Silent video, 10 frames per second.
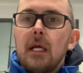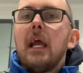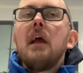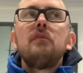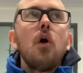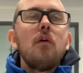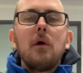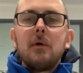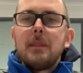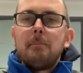If you're
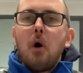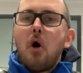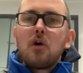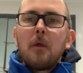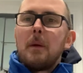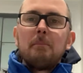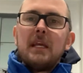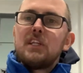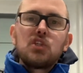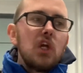out in the park, on the
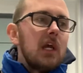beach,